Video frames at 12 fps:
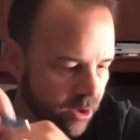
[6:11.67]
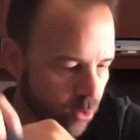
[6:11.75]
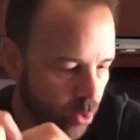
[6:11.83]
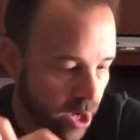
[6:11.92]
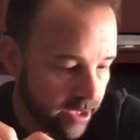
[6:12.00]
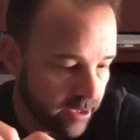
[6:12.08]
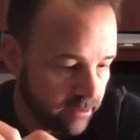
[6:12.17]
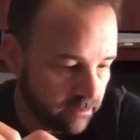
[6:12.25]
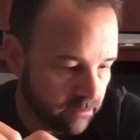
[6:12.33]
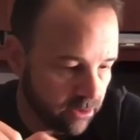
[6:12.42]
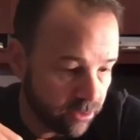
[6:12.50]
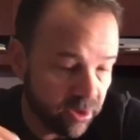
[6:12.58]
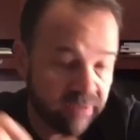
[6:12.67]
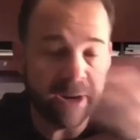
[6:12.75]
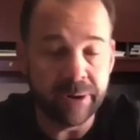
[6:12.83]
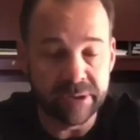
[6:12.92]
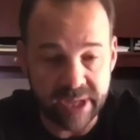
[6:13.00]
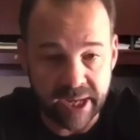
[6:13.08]
When
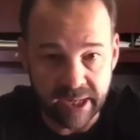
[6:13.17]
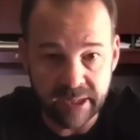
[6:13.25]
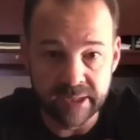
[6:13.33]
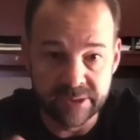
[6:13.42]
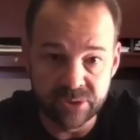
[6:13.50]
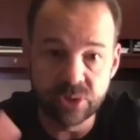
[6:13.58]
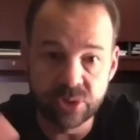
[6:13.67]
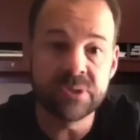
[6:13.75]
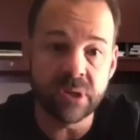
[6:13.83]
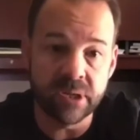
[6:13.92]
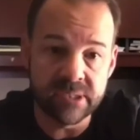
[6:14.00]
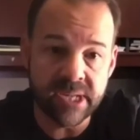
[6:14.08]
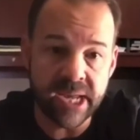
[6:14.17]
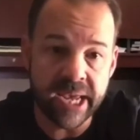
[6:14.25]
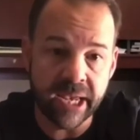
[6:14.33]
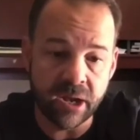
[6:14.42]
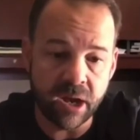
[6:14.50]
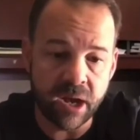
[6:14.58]
coronavirus hit and Zoom started
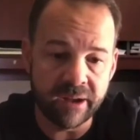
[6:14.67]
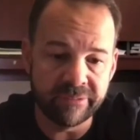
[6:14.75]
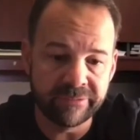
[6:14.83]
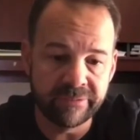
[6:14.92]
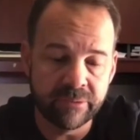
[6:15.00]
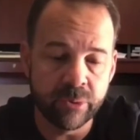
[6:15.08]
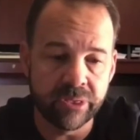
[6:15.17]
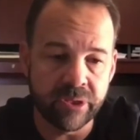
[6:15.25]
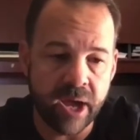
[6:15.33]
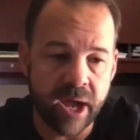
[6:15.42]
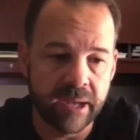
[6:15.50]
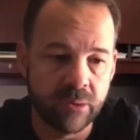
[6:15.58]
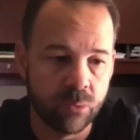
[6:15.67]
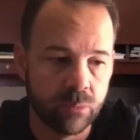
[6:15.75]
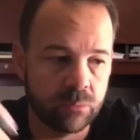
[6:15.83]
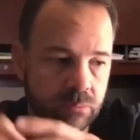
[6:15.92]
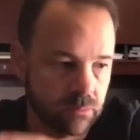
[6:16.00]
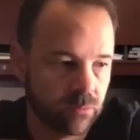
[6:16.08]
taking off, we thought,
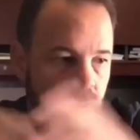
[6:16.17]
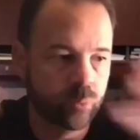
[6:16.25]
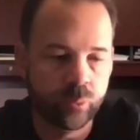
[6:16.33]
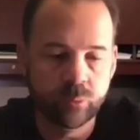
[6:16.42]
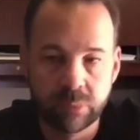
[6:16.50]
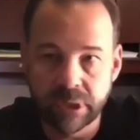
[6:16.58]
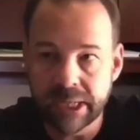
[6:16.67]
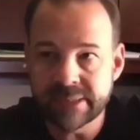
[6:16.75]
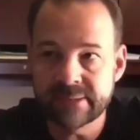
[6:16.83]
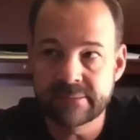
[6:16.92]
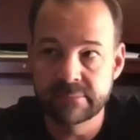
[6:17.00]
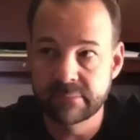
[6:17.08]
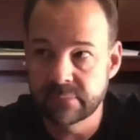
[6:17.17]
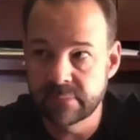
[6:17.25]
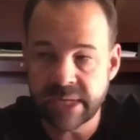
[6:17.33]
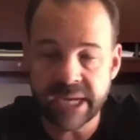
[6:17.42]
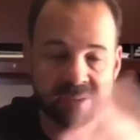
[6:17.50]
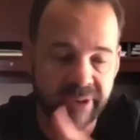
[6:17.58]
let's
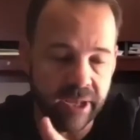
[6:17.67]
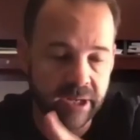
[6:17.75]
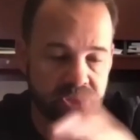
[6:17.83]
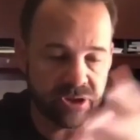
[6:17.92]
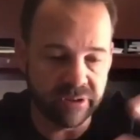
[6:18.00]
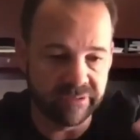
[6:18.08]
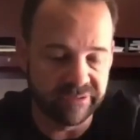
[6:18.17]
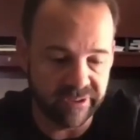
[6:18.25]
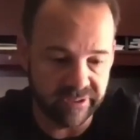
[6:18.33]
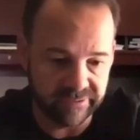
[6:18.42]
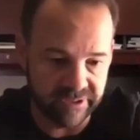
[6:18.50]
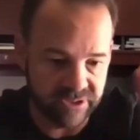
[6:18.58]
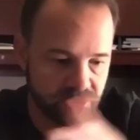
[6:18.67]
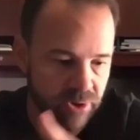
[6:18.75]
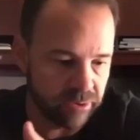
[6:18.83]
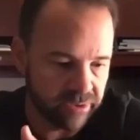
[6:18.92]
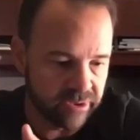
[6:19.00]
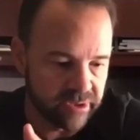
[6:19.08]
take advantage of this
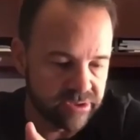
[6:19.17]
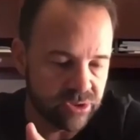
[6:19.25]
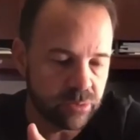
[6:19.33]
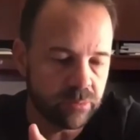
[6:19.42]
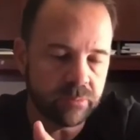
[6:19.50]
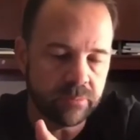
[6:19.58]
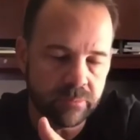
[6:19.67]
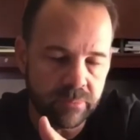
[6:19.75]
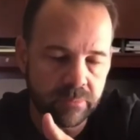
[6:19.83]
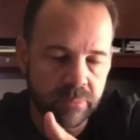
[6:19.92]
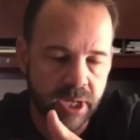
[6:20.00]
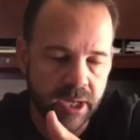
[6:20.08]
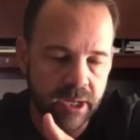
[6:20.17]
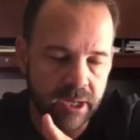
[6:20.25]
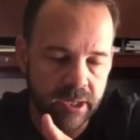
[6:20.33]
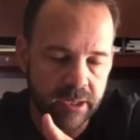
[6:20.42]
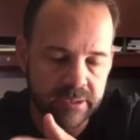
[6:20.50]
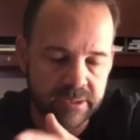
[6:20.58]
growth in the Zoom
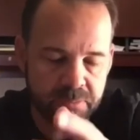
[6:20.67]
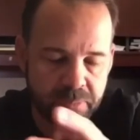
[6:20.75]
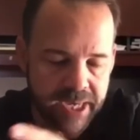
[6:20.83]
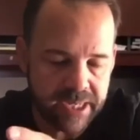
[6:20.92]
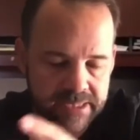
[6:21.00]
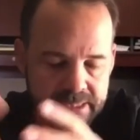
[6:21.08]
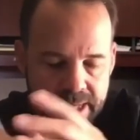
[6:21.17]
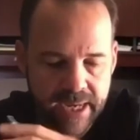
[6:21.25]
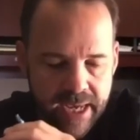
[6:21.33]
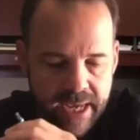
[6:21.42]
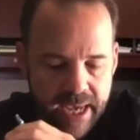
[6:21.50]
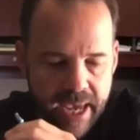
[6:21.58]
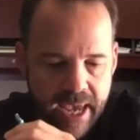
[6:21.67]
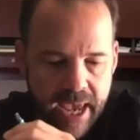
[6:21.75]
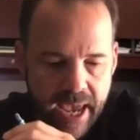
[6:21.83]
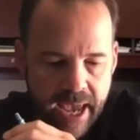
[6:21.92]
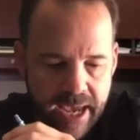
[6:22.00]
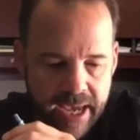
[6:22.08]
space
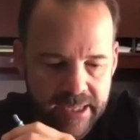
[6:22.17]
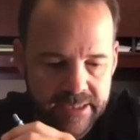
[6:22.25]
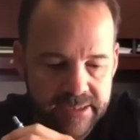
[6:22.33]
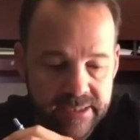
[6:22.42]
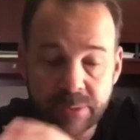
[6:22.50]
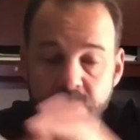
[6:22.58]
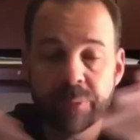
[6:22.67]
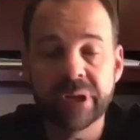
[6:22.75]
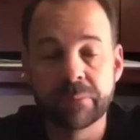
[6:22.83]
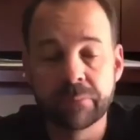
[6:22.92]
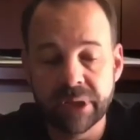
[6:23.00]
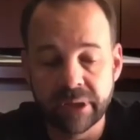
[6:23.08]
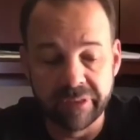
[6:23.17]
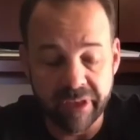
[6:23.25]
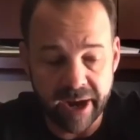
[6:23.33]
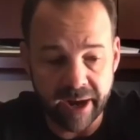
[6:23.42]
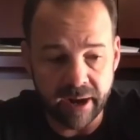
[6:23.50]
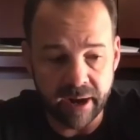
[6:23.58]
and see what we could build
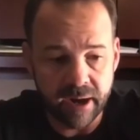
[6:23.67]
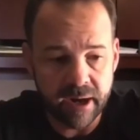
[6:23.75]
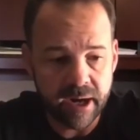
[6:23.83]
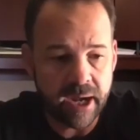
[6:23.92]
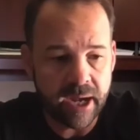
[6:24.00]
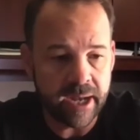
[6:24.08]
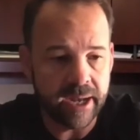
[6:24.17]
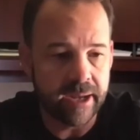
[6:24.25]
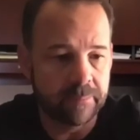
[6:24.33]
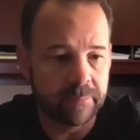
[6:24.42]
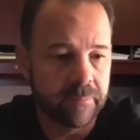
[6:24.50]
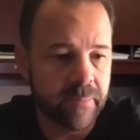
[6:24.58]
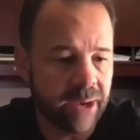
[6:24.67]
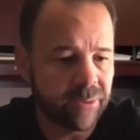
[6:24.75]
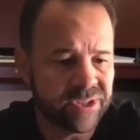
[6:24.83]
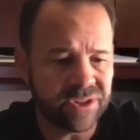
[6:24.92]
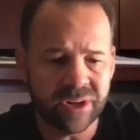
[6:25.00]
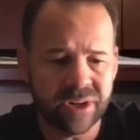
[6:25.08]
there. And we
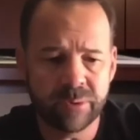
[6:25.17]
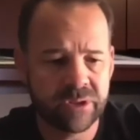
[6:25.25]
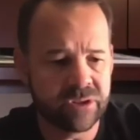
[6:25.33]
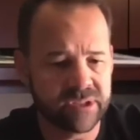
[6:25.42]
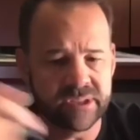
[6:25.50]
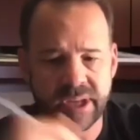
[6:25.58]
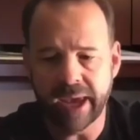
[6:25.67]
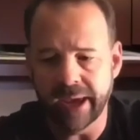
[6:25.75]
started with just